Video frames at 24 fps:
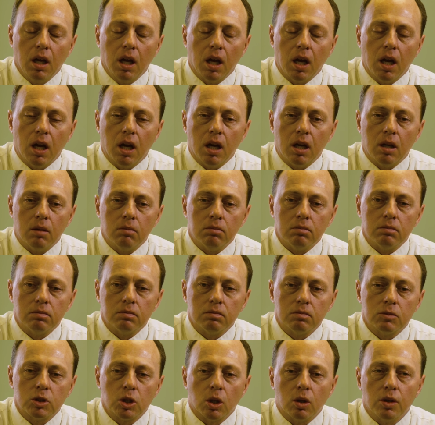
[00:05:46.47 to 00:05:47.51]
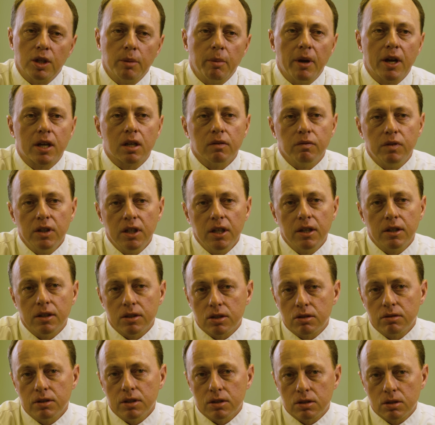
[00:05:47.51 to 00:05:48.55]
so the American Feed
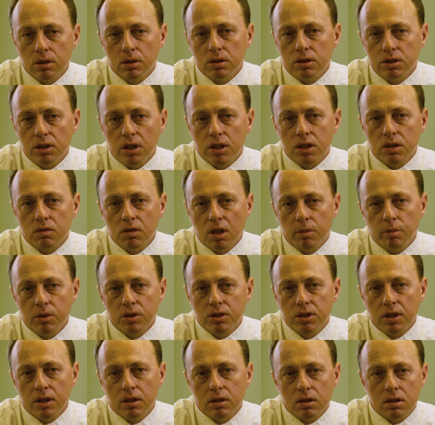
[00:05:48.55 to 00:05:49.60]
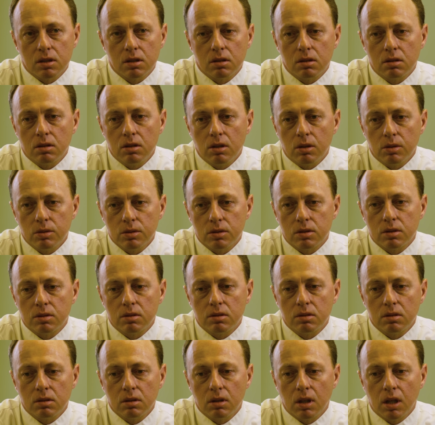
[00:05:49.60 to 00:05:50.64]
Industry Association represents
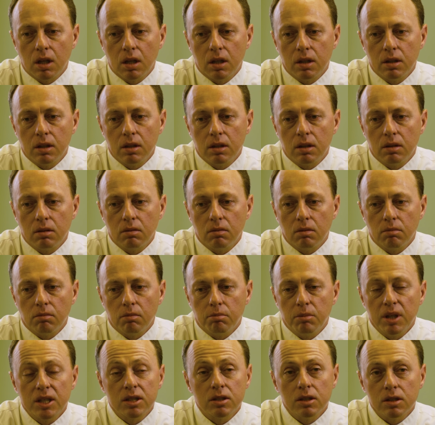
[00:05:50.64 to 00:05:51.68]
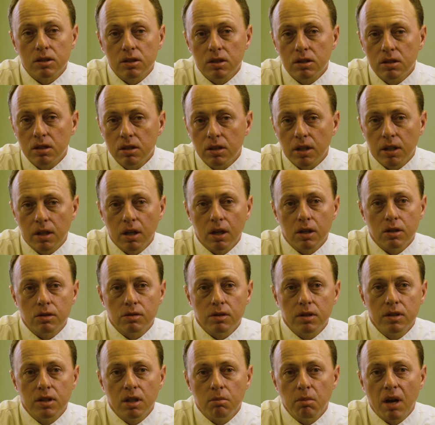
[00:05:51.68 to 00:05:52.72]
those businesses in the
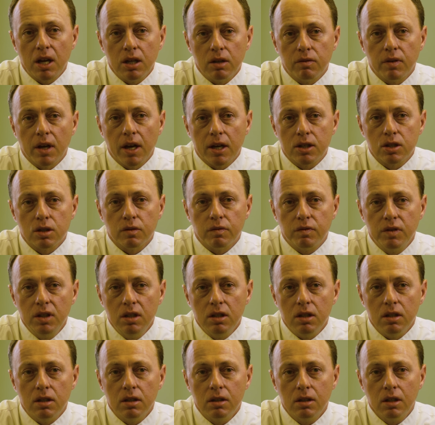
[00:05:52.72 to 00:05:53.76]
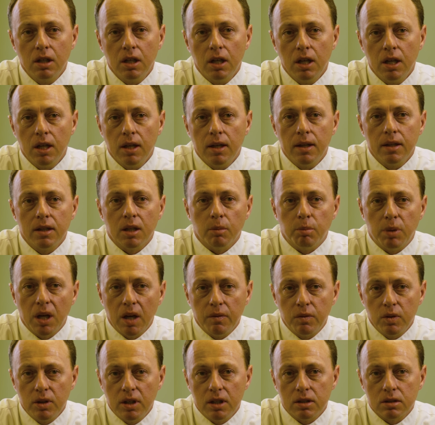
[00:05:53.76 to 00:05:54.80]
country that manufacture feed. The
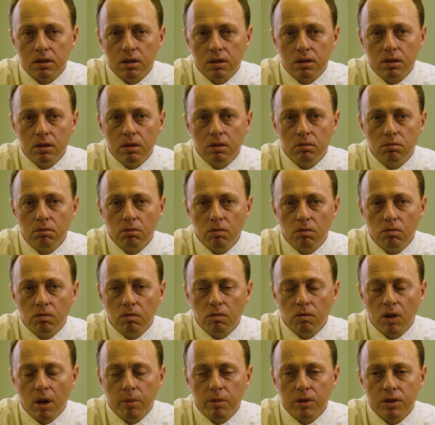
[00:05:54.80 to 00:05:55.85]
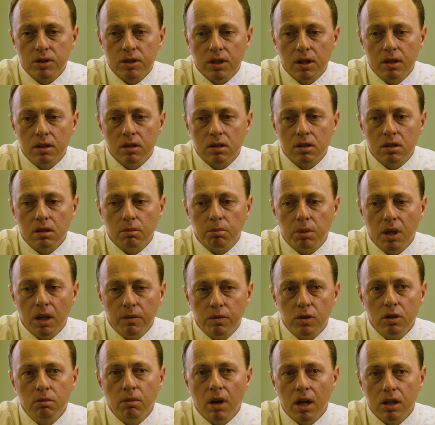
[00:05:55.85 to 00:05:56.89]
Pet Food Institute represents the pet
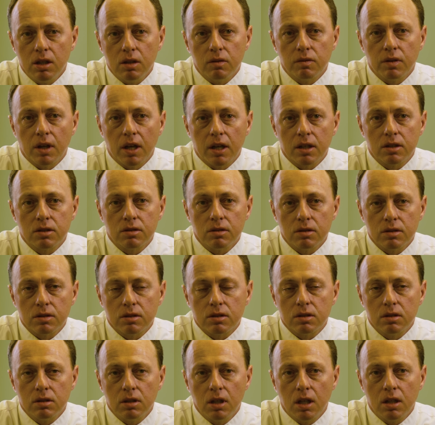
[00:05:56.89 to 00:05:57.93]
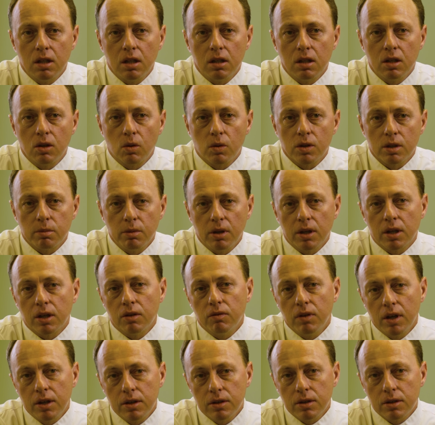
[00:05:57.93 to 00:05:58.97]
food manufacturers, and then the North American
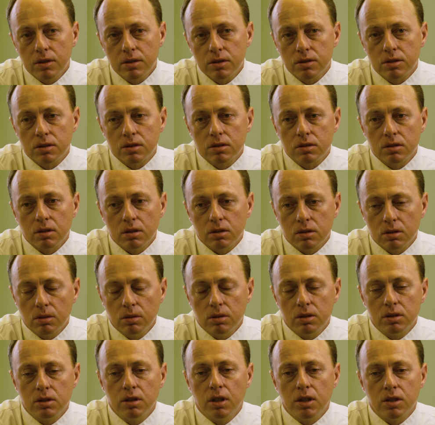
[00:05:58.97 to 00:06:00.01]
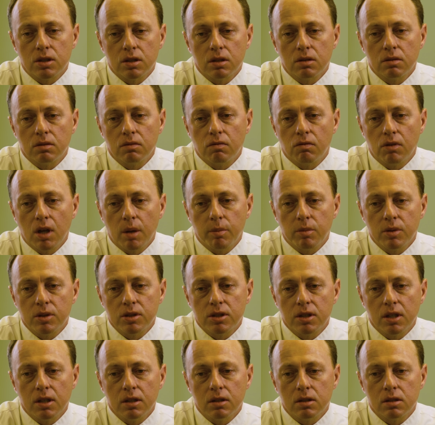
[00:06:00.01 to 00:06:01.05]
Renderers Association
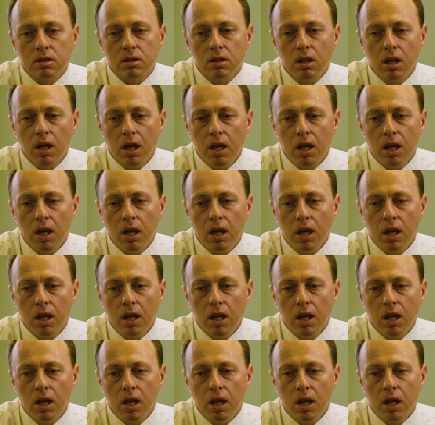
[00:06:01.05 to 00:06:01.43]
represents